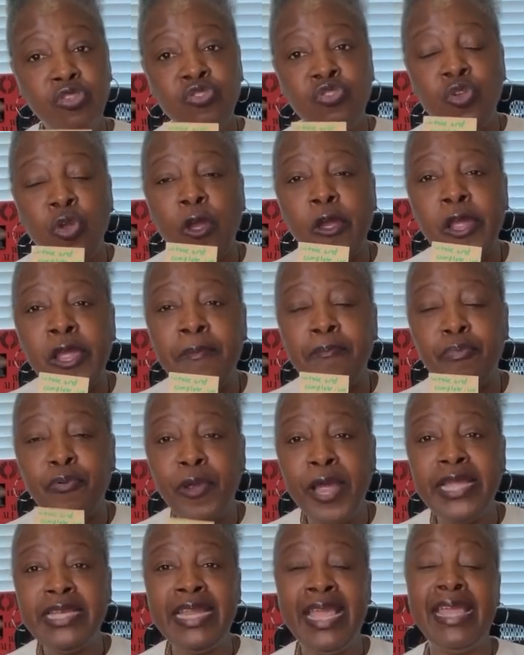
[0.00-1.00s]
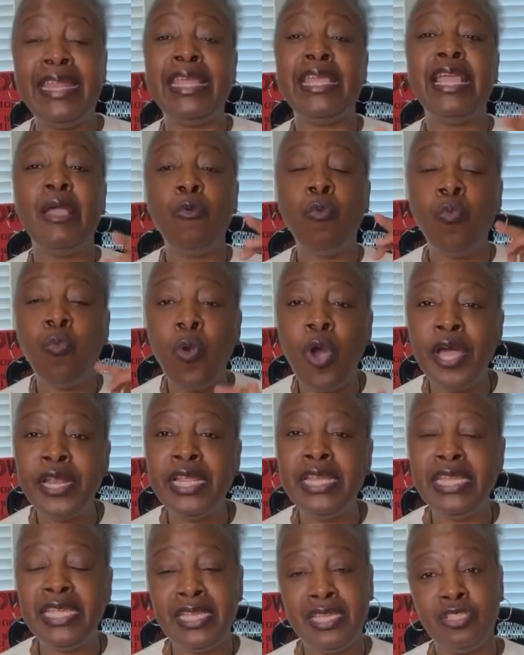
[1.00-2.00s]
you're impregnating what
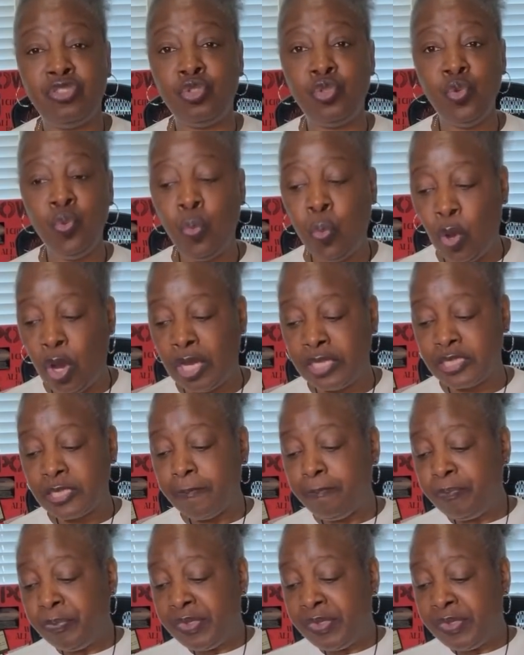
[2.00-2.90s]
it is you want.